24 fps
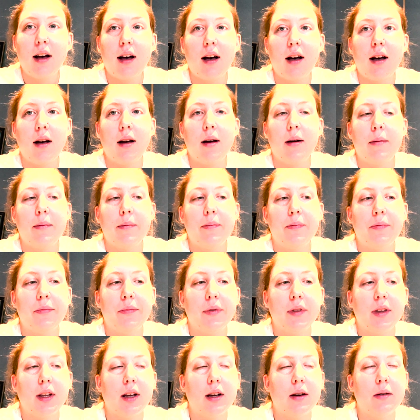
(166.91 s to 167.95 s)
Um,
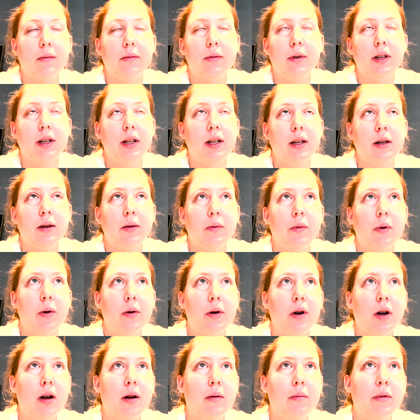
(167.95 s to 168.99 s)
we
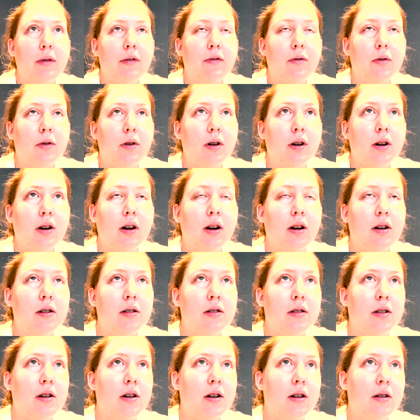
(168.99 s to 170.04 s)
woke up before our
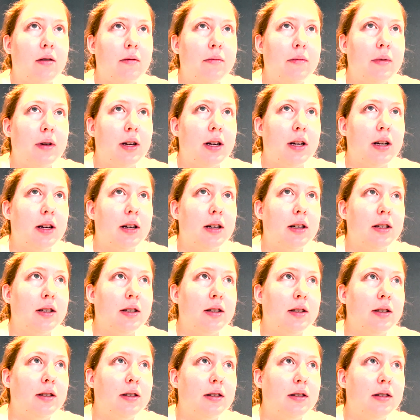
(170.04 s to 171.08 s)
alarm
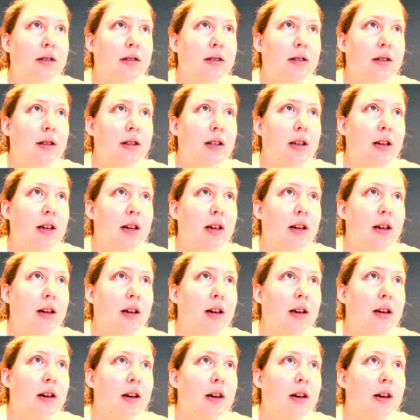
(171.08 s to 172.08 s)
because the